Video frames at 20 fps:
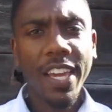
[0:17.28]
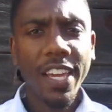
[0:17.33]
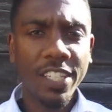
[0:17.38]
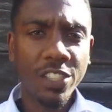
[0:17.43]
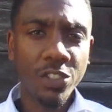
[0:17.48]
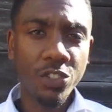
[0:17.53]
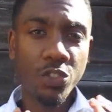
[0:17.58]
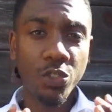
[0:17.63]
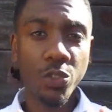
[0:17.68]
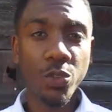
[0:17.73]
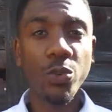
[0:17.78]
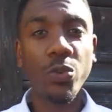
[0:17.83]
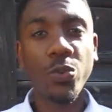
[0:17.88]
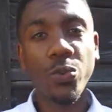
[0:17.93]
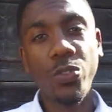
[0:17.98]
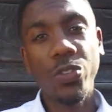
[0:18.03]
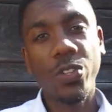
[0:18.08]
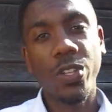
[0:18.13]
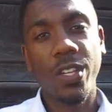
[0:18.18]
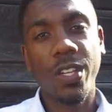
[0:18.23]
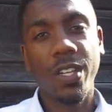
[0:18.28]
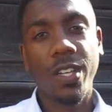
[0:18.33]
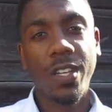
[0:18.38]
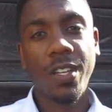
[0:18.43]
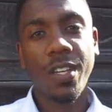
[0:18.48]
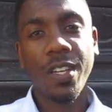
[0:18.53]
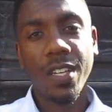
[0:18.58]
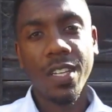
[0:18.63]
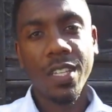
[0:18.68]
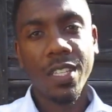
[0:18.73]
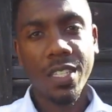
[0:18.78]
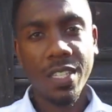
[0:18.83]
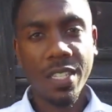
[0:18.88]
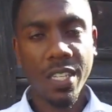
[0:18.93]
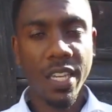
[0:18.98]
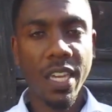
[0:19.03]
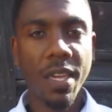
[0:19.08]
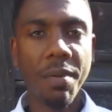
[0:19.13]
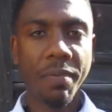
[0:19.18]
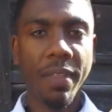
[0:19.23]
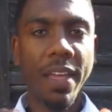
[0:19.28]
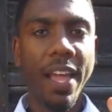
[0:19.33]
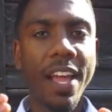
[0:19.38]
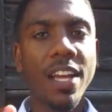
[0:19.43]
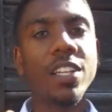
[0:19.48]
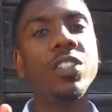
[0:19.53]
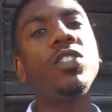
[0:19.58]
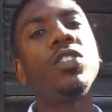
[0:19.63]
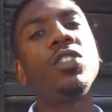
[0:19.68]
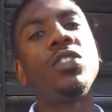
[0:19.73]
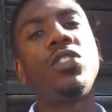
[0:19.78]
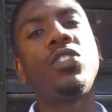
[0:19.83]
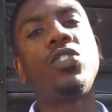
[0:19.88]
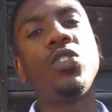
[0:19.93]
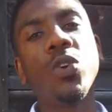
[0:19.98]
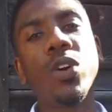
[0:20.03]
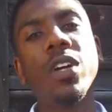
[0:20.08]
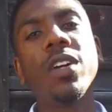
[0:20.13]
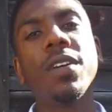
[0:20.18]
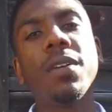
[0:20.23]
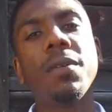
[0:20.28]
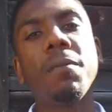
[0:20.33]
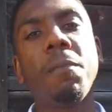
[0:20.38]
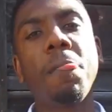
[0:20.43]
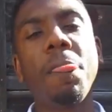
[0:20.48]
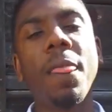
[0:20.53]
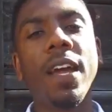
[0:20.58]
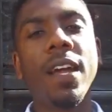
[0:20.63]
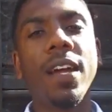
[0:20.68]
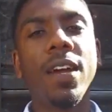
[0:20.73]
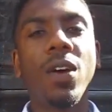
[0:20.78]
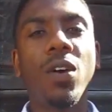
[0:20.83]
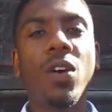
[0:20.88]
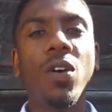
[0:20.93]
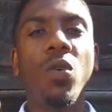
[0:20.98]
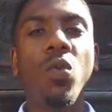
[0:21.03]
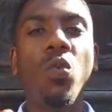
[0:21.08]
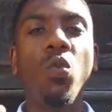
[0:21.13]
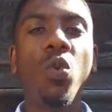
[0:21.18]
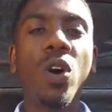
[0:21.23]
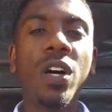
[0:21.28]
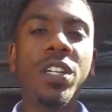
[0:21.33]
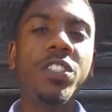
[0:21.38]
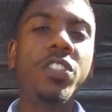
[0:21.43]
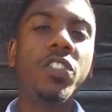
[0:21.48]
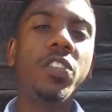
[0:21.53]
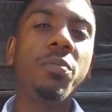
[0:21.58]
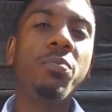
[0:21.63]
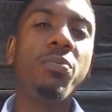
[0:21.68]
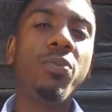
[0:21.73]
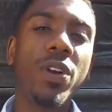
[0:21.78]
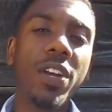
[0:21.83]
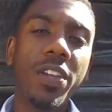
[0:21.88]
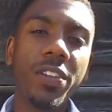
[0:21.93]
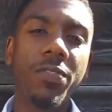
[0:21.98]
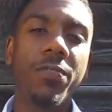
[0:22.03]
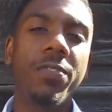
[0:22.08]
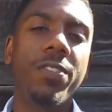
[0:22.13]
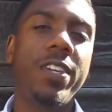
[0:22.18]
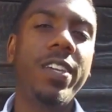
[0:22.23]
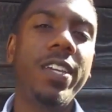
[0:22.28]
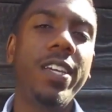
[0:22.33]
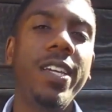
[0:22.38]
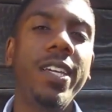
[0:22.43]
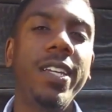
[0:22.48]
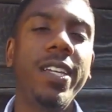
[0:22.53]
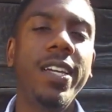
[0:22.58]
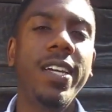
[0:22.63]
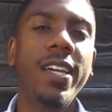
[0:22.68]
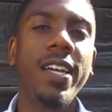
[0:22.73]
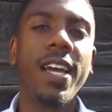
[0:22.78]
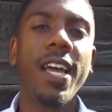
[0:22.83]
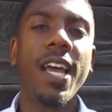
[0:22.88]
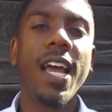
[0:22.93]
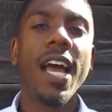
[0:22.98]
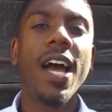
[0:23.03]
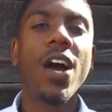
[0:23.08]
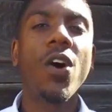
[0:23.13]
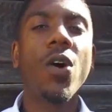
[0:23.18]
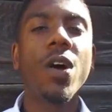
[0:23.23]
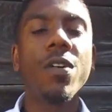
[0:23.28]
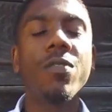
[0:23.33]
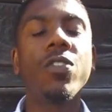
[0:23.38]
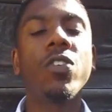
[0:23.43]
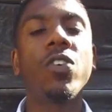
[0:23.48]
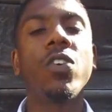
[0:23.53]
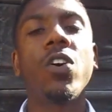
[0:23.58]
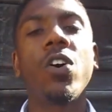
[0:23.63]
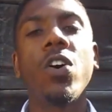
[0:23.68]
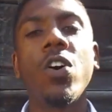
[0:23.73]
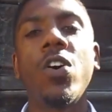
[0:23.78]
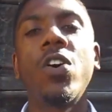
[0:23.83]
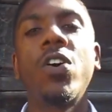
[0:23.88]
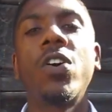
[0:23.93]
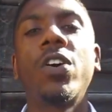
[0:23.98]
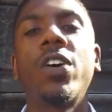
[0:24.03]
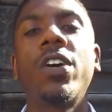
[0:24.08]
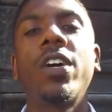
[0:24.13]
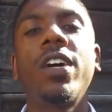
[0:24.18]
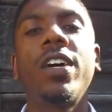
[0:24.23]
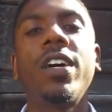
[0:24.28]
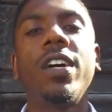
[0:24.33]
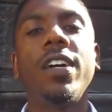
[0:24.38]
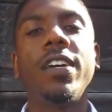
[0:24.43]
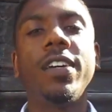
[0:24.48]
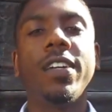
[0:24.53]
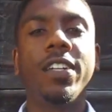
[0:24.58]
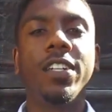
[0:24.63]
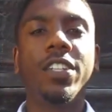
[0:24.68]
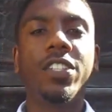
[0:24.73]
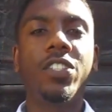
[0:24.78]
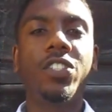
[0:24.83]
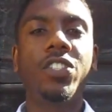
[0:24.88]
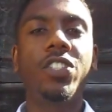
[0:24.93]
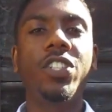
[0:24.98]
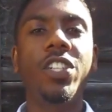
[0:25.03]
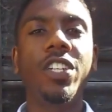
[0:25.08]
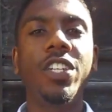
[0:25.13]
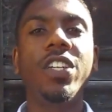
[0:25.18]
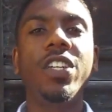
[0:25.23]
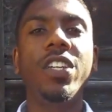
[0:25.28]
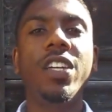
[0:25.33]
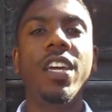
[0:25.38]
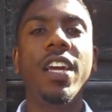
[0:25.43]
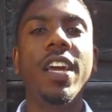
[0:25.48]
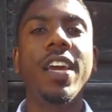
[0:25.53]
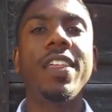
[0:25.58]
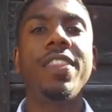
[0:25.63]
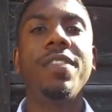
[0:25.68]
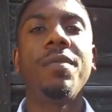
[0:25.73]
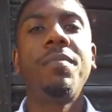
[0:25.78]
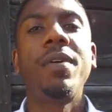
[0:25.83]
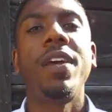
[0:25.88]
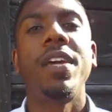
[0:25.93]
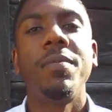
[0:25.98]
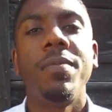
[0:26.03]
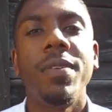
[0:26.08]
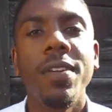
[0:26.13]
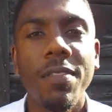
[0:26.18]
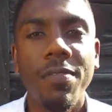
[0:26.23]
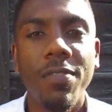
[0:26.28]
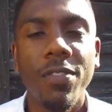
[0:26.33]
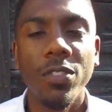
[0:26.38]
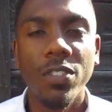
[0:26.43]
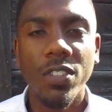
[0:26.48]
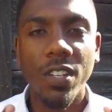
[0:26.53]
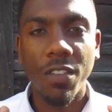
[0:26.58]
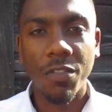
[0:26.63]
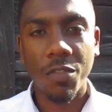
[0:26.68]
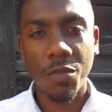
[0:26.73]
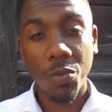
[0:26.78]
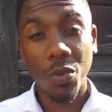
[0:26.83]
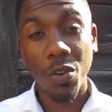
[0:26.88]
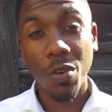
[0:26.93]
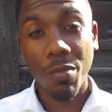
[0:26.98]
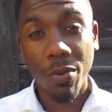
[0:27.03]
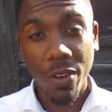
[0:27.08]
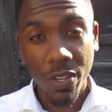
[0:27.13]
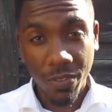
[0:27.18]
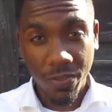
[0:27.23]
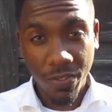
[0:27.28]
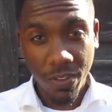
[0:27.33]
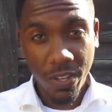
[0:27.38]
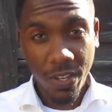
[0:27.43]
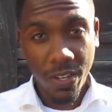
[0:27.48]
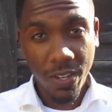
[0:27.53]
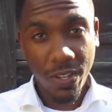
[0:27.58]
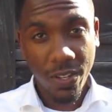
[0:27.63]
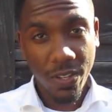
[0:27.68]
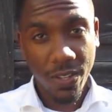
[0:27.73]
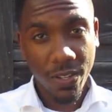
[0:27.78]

In truth, to keep the answer short, one should breastfeed however long she and the baby feels comfortable to breastfeed.